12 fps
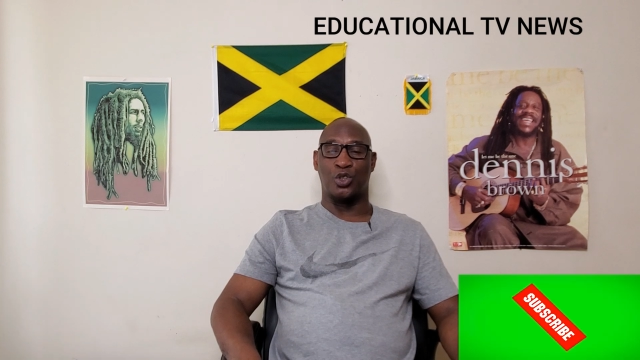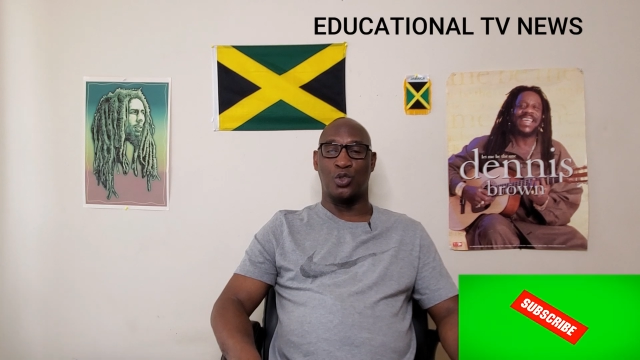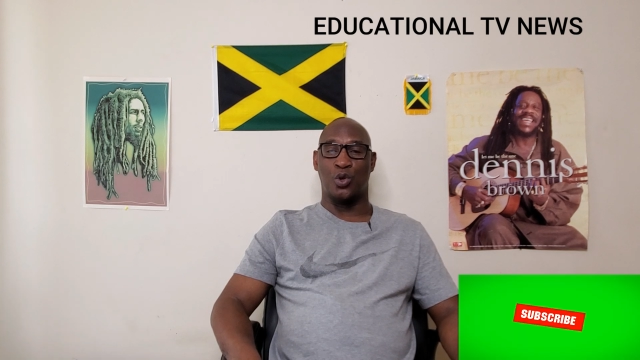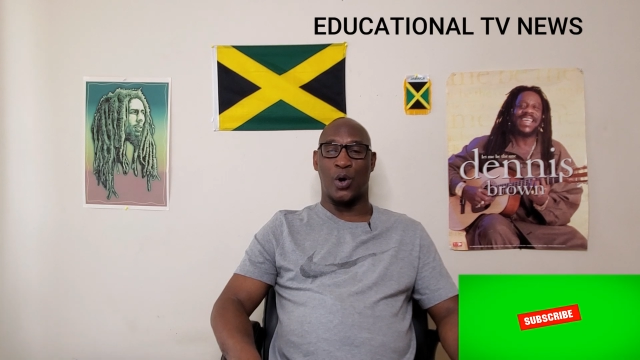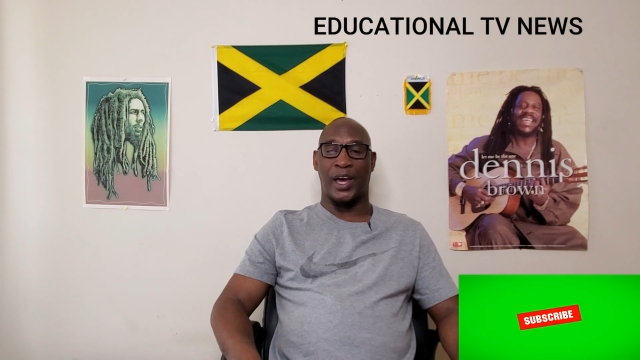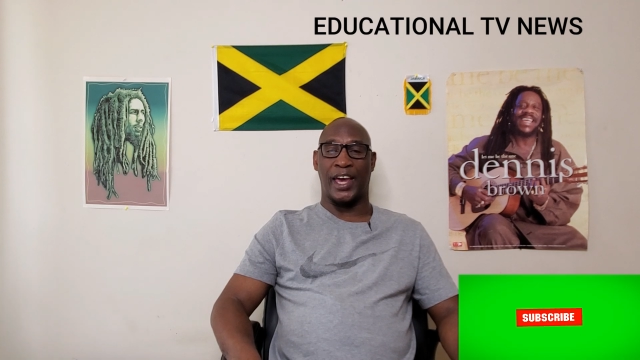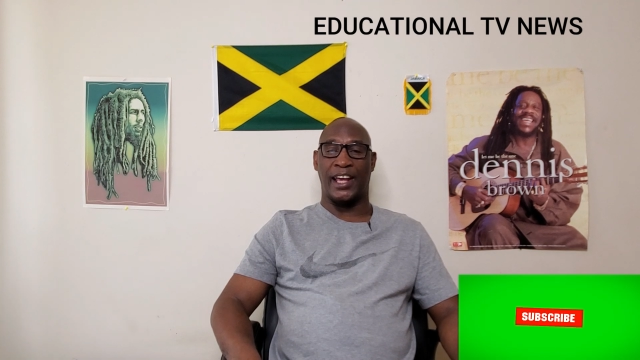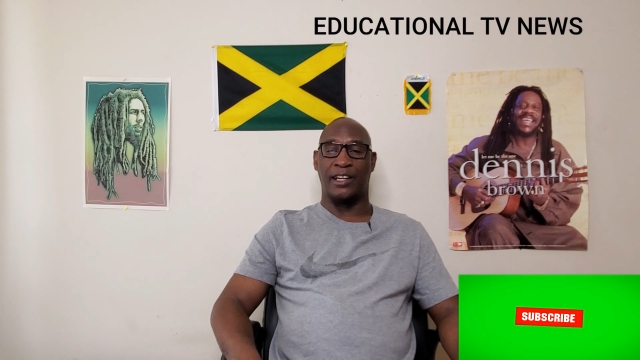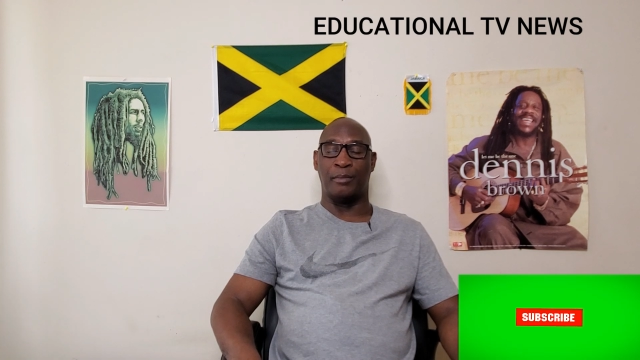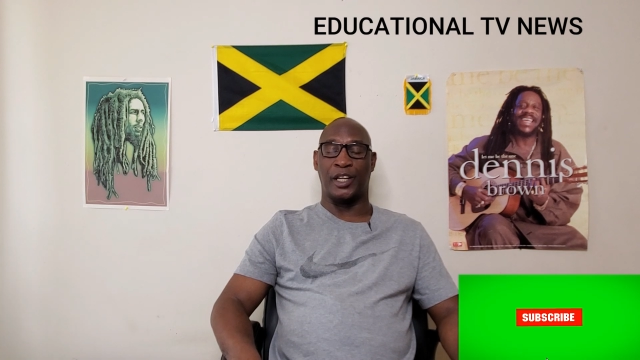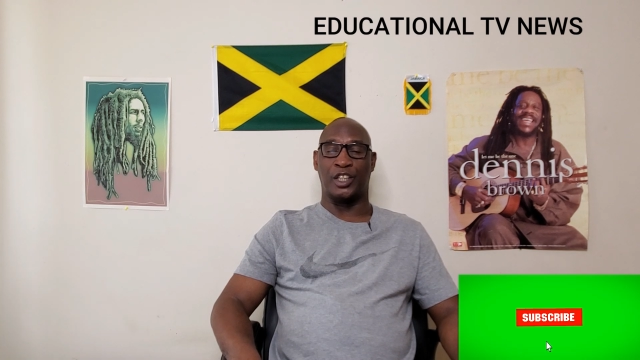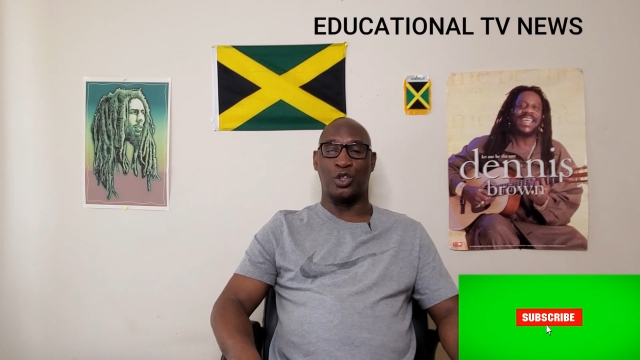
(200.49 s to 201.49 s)
no
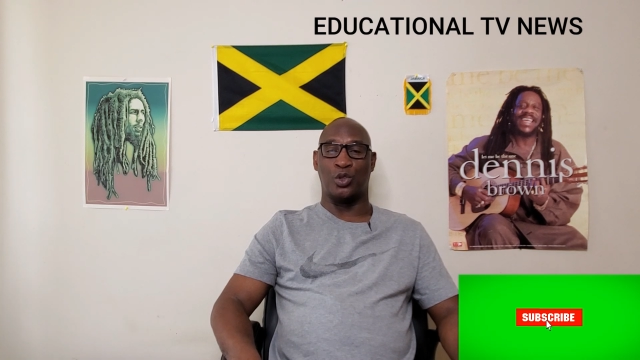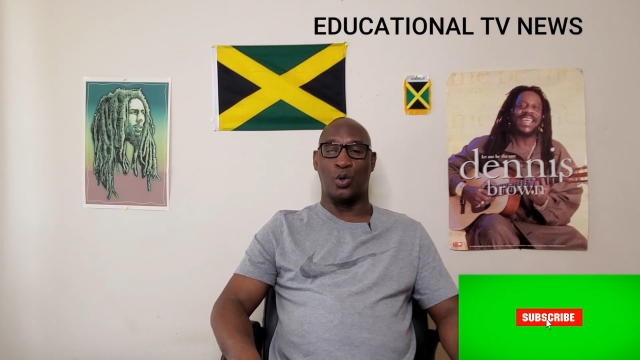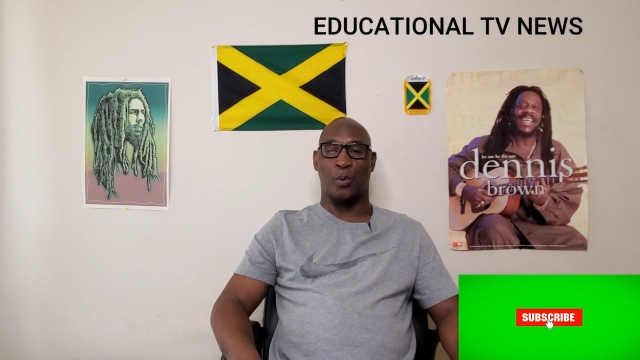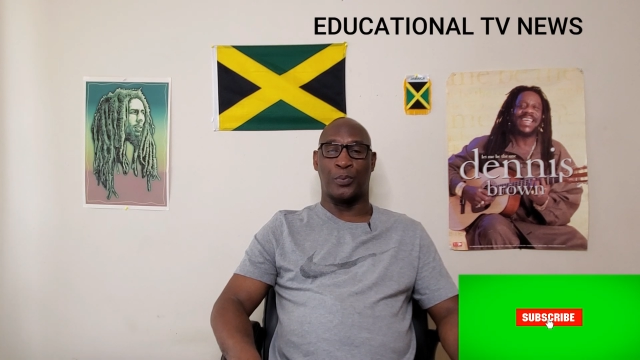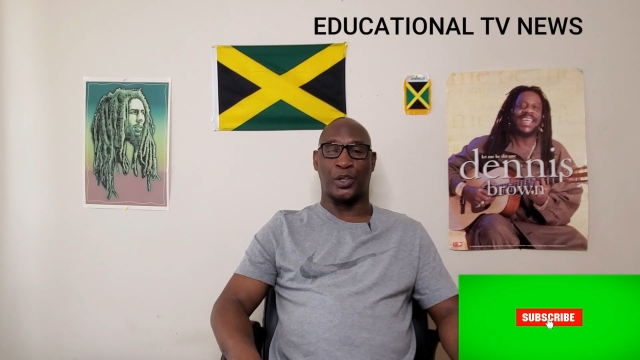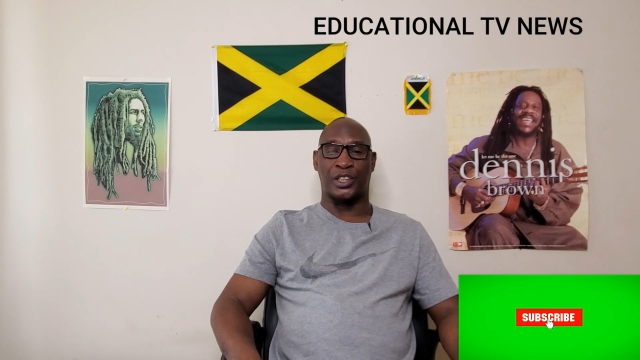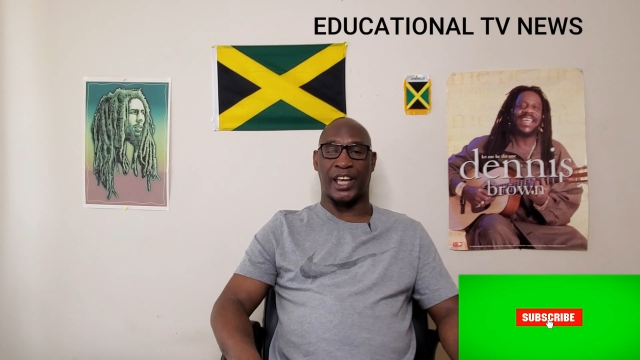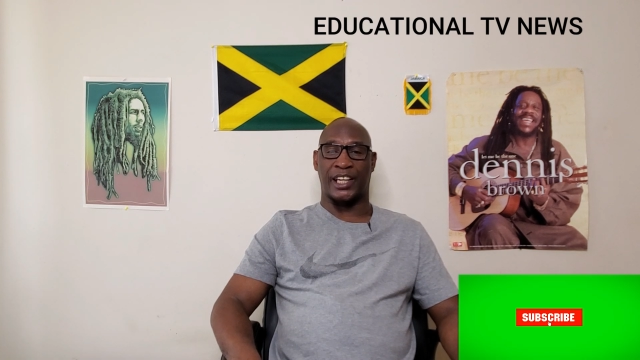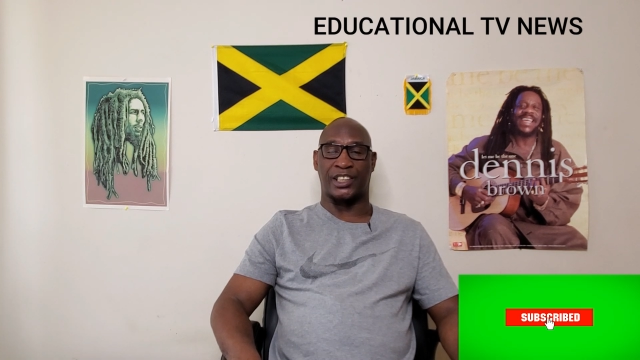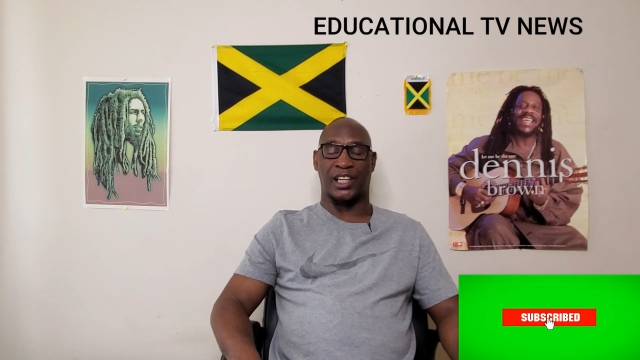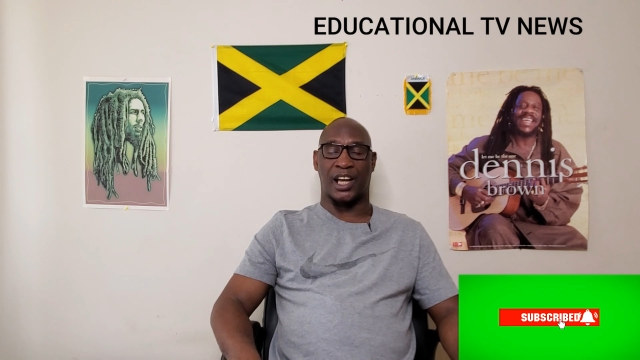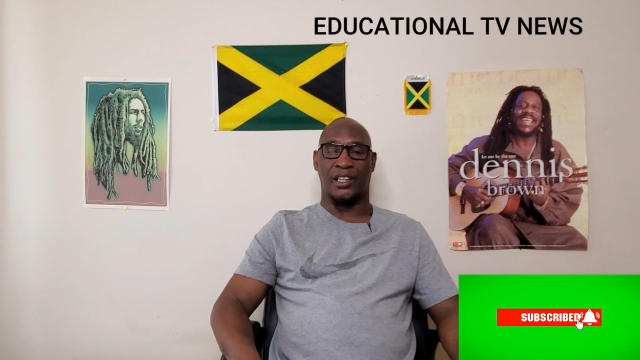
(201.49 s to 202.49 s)
helmet, no
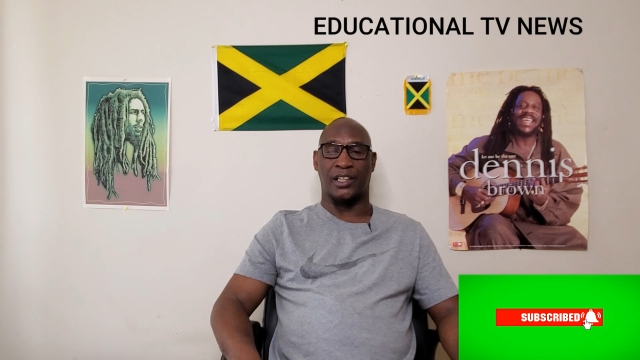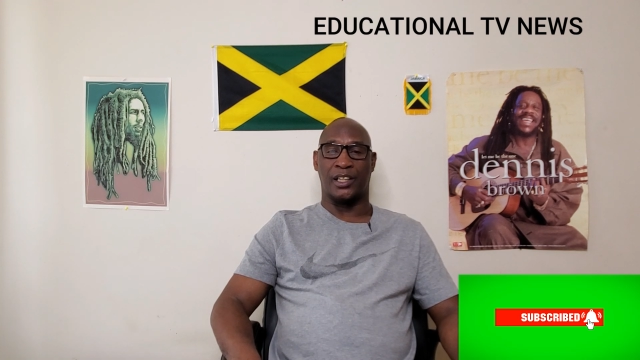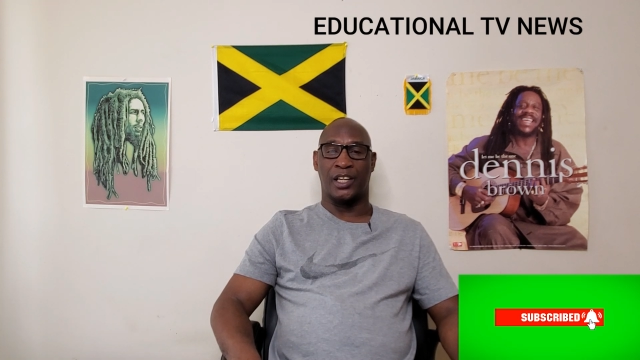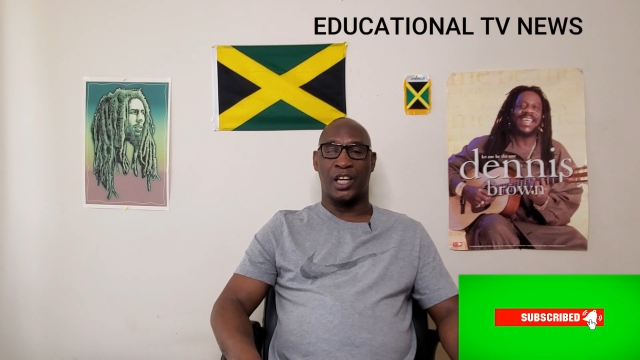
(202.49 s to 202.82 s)
protection.